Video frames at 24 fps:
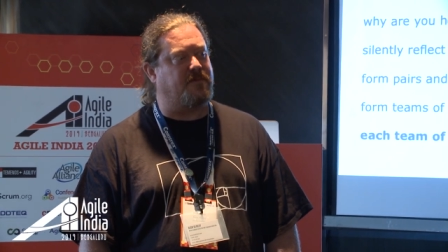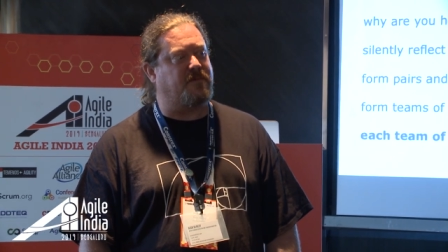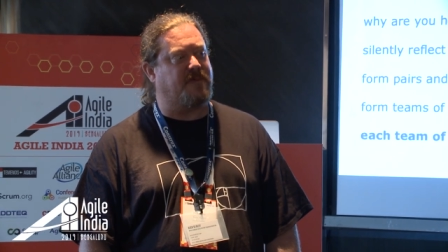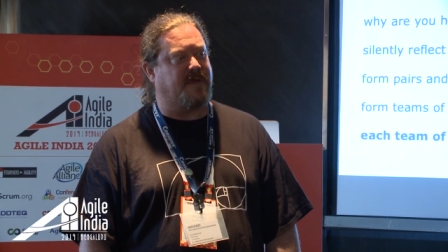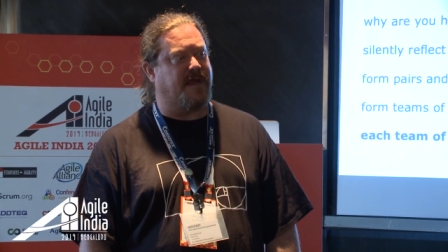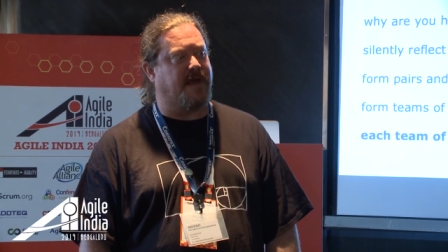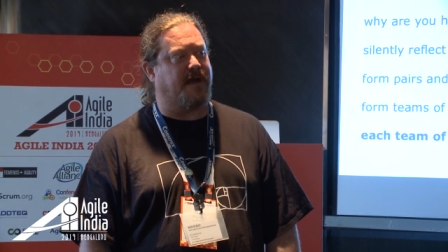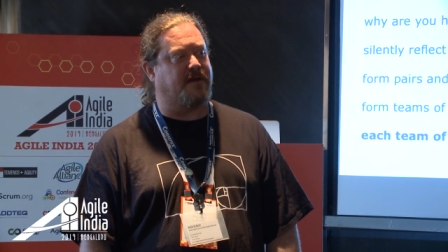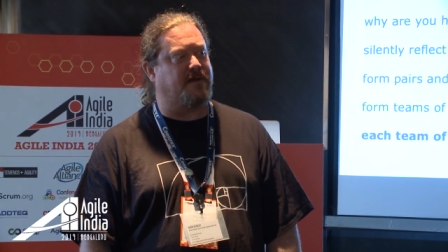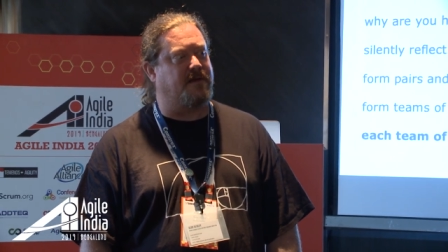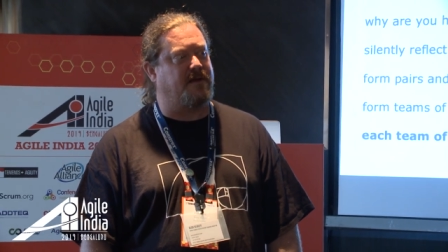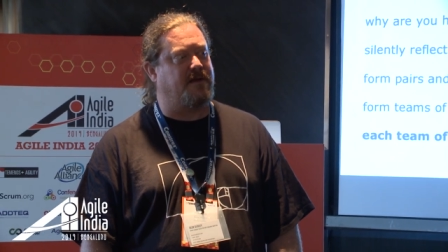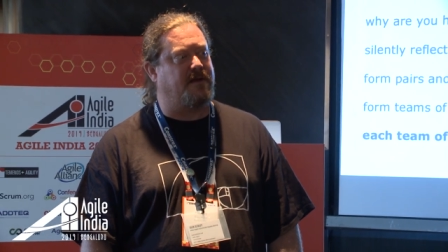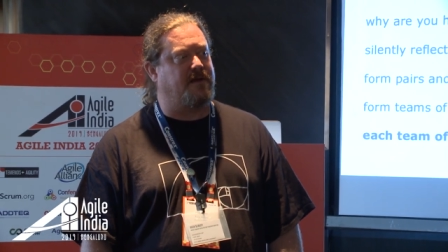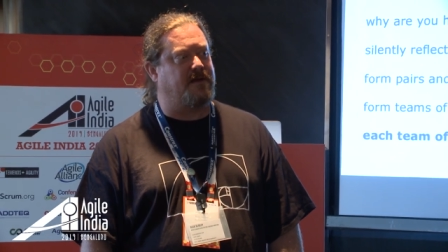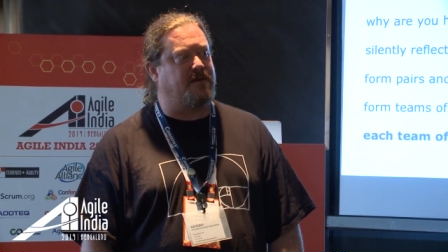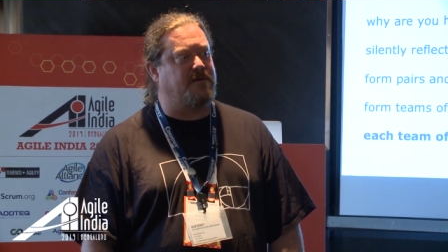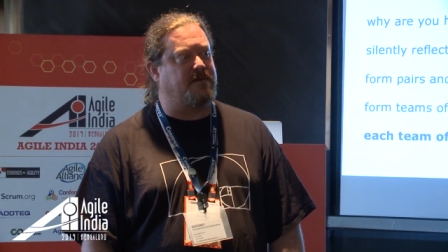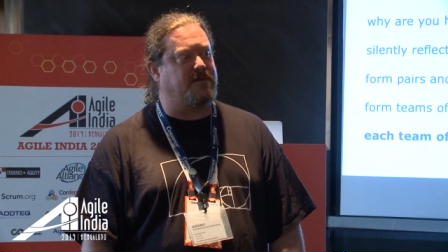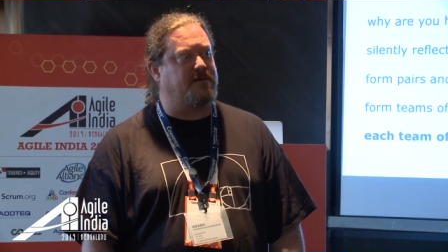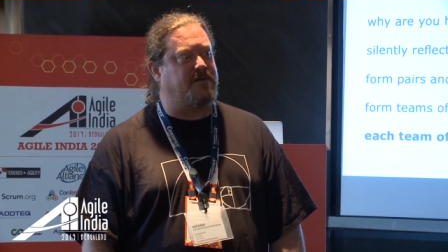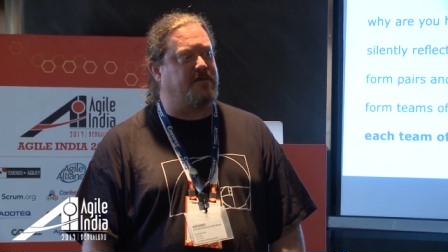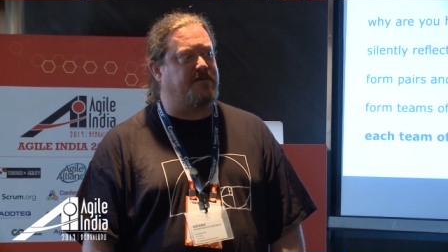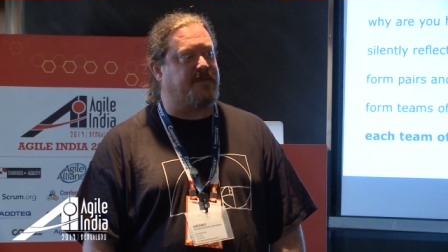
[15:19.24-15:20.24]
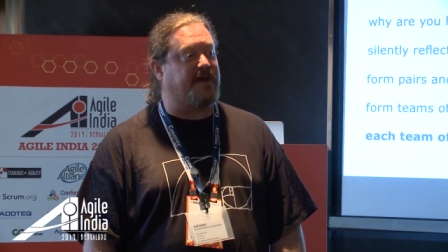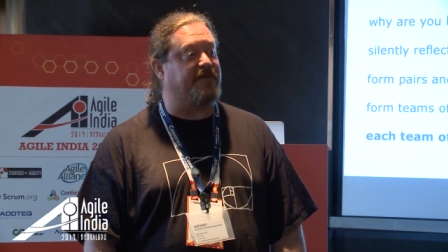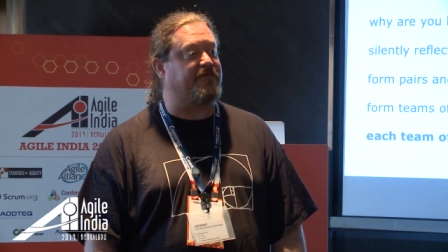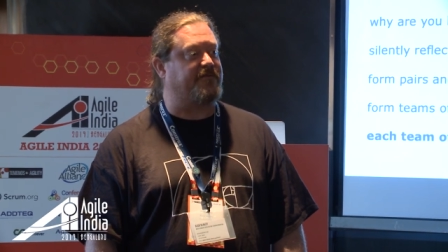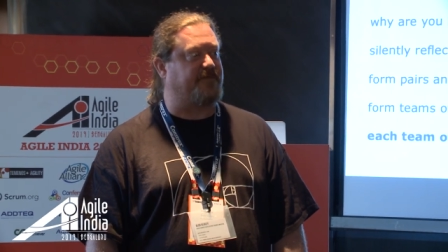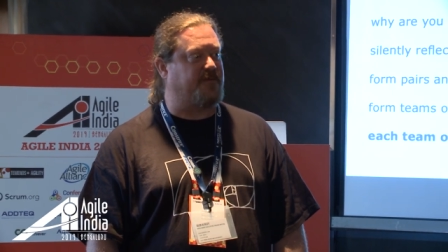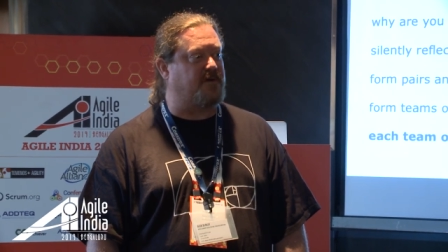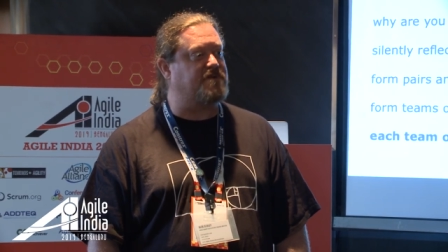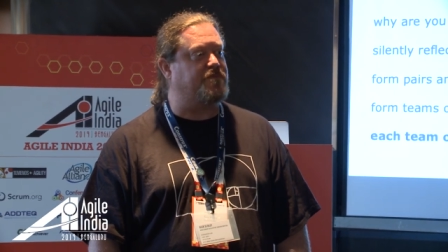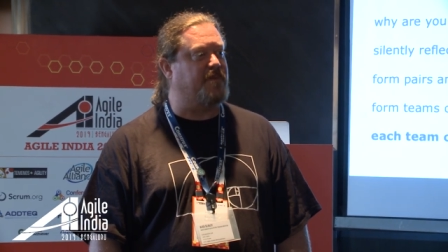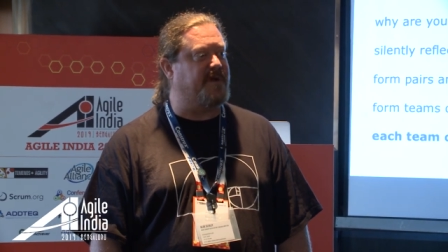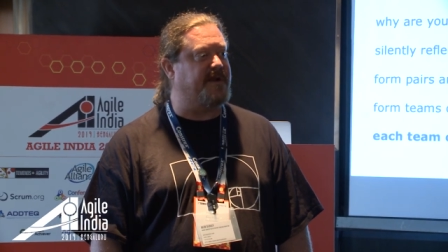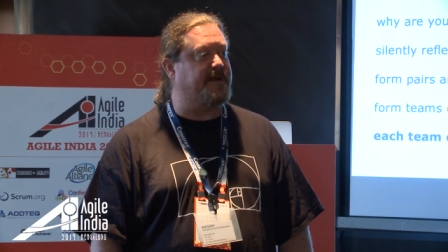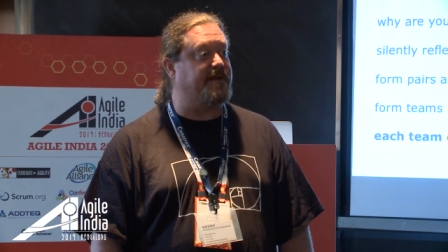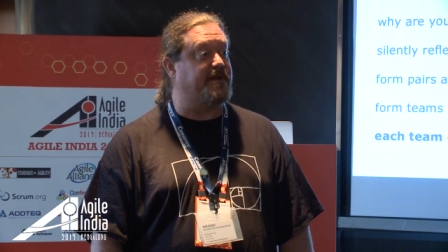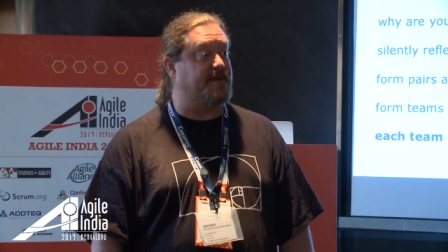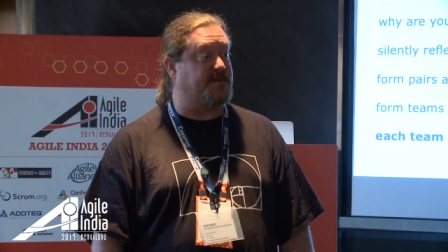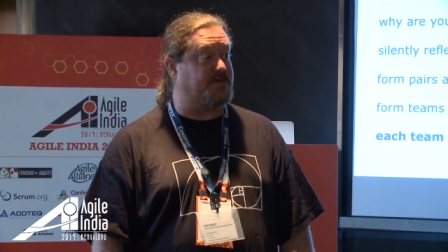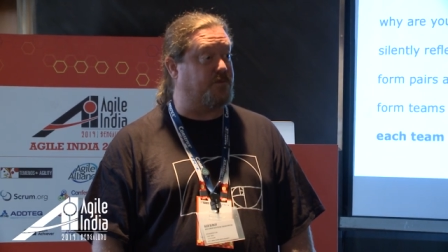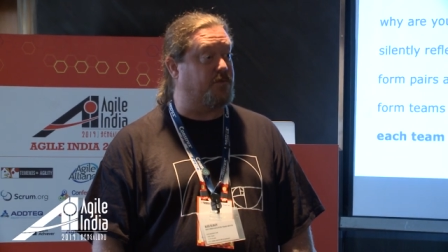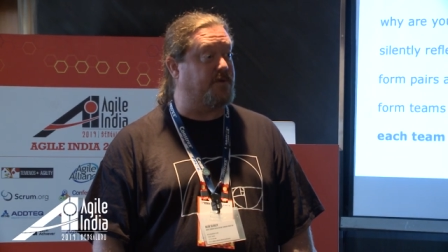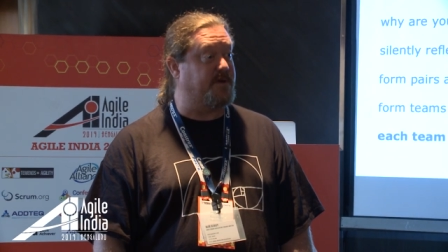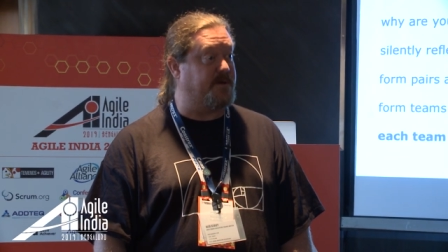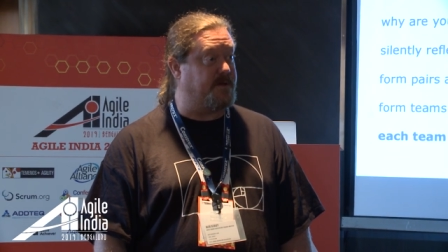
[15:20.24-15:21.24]
Yeah. That first minute
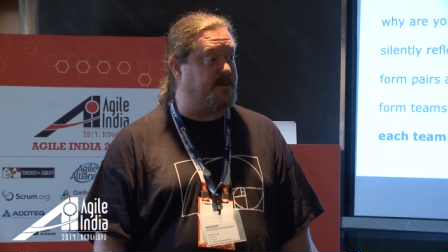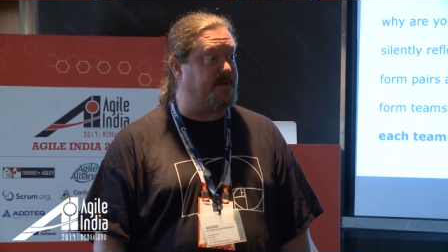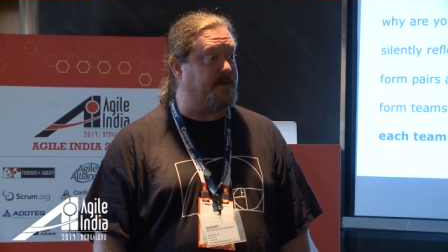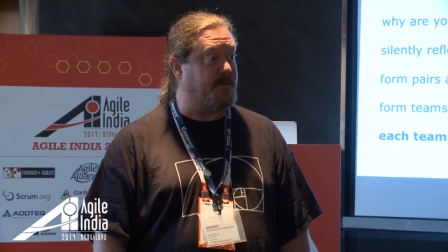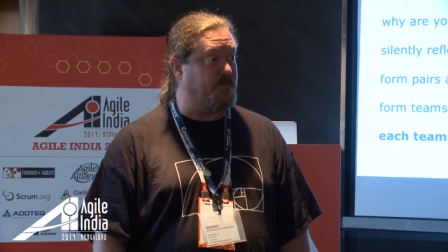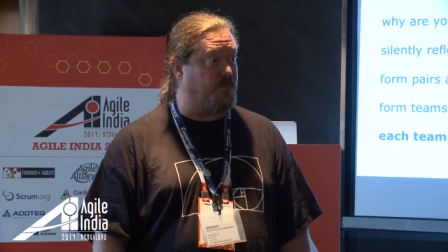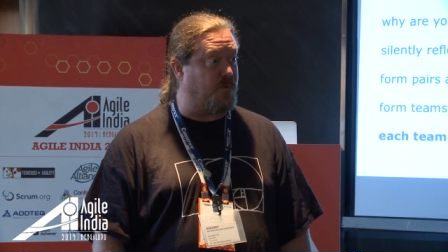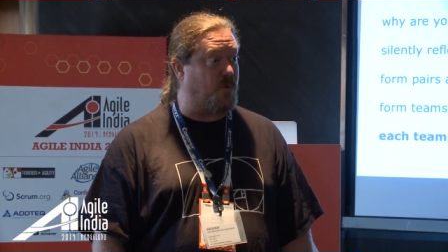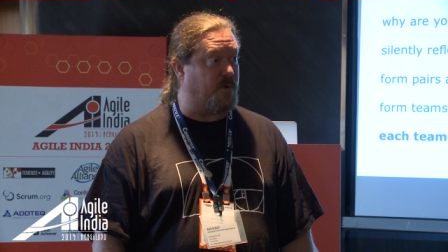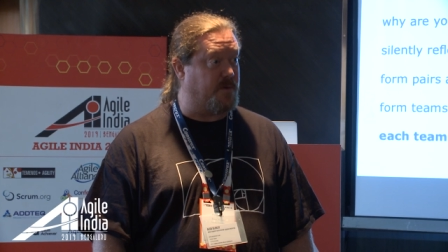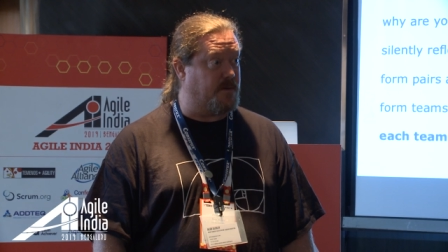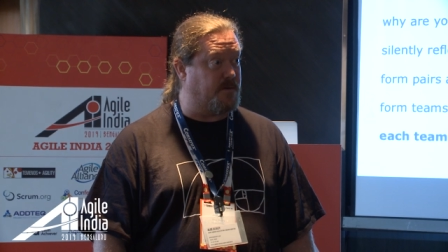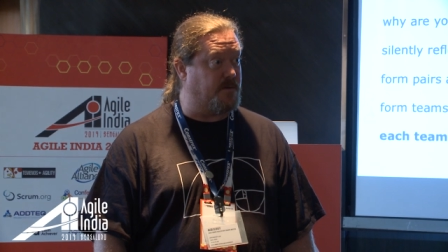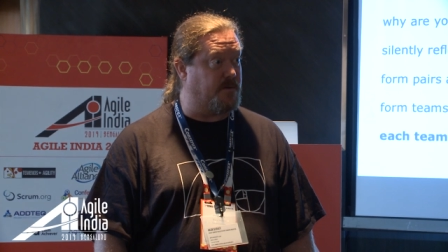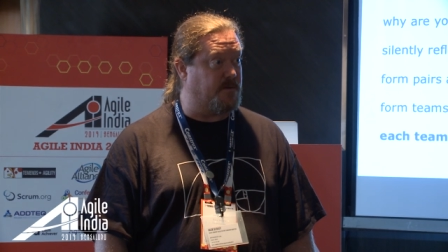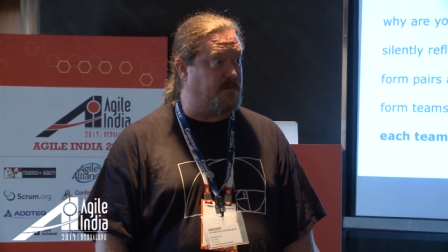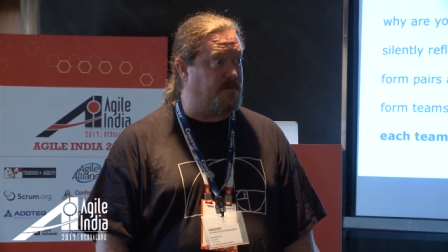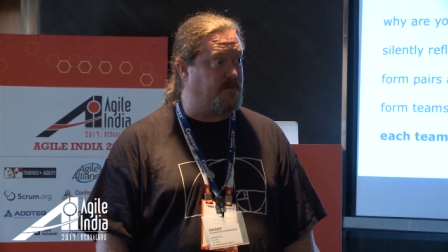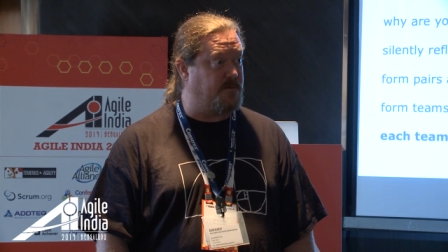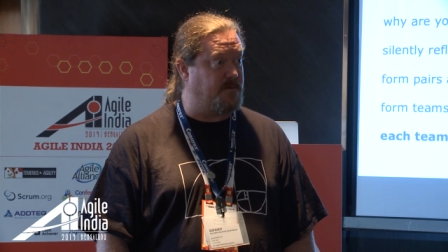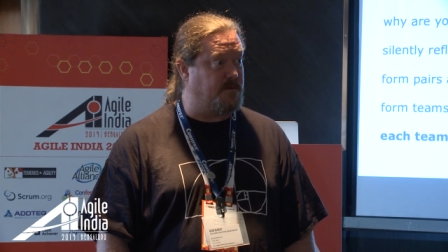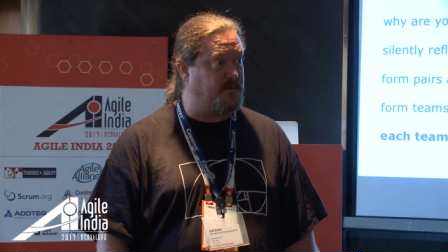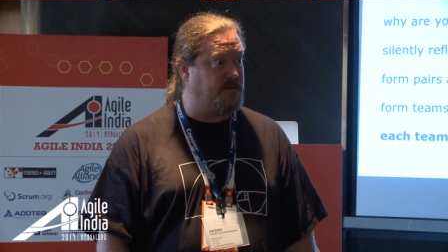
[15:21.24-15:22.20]
is really important.